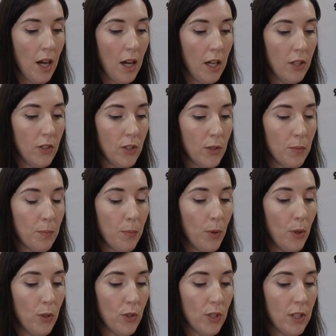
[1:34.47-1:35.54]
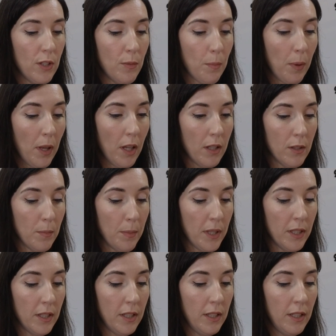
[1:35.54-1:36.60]
I just push this plus
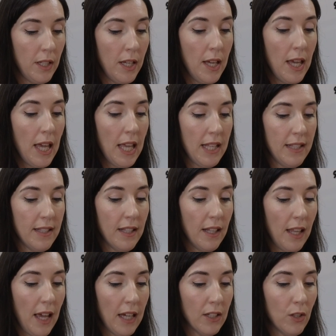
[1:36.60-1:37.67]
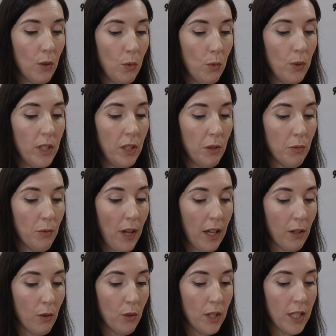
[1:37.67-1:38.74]
button and select audio
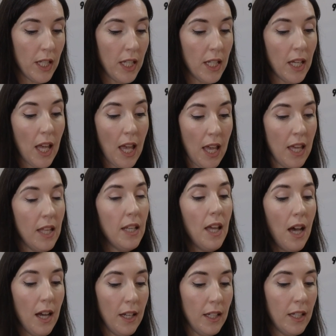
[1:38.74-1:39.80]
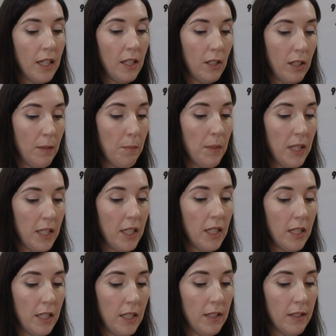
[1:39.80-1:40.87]
recording and I can
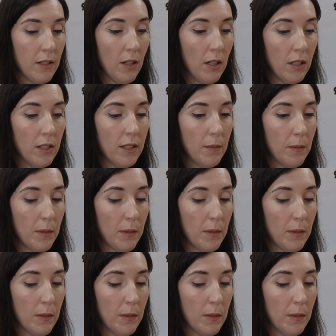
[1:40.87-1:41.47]
immediately start